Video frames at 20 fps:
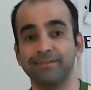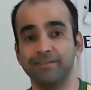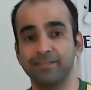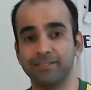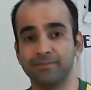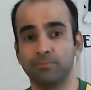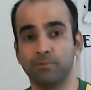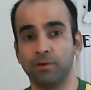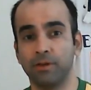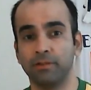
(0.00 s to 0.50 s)

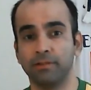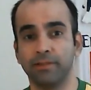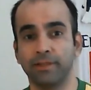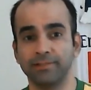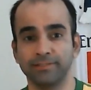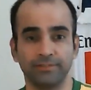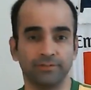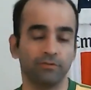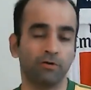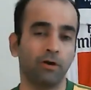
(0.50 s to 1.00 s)
Just putting
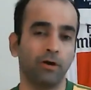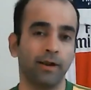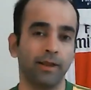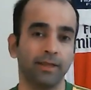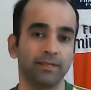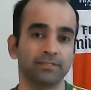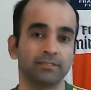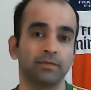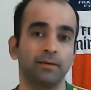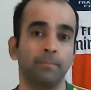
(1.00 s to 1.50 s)
things in
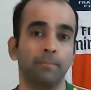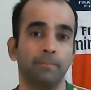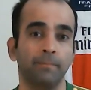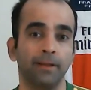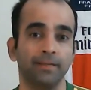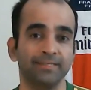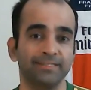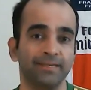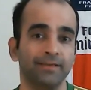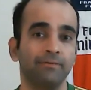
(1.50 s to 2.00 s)
context,
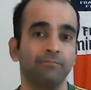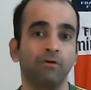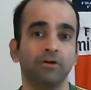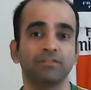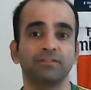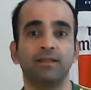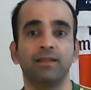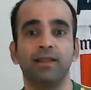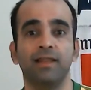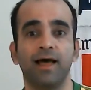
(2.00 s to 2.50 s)
Brazil
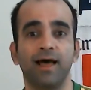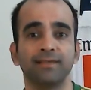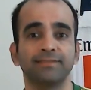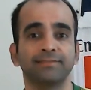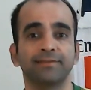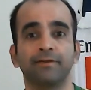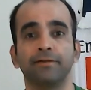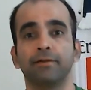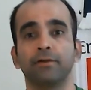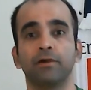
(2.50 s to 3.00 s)
was the
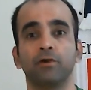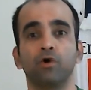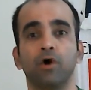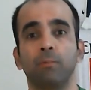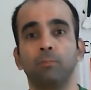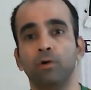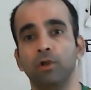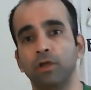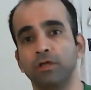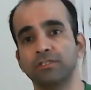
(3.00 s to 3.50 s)
last country to
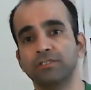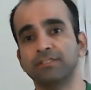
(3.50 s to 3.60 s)
abolish